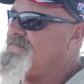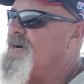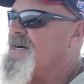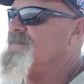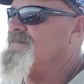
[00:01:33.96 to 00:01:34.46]

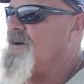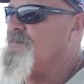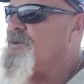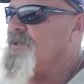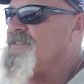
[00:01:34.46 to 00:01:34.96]
Well, I'll
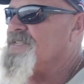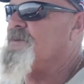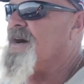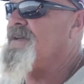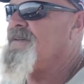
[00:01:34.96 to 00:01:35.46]
put it this
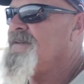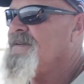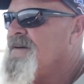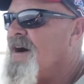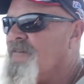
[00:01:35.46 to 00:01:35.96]
way.
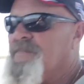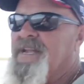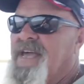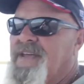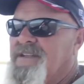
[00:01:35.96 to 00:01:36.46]
I've
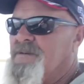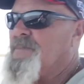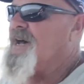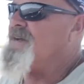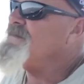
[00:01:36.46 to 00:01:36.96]
been out in a
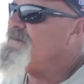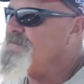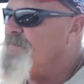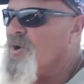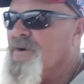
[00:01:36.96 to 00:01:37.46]
boat,
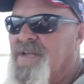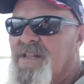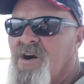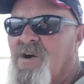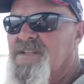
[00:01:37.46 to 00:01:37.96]
pouring
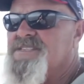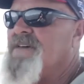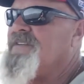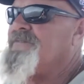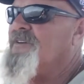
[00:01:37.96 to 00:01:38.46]
along at
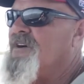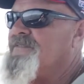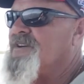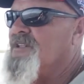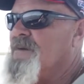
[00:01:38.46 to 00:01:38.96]

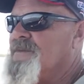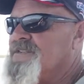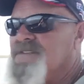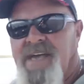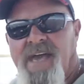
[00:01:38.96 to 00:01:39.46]
75
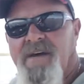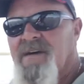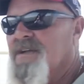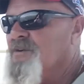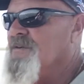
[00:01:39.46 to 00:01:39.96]
kilometres an
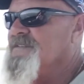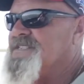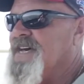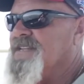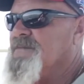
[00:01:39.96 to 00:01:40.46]
hour, and all of a
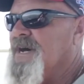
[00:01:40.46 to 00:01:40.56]
sudden the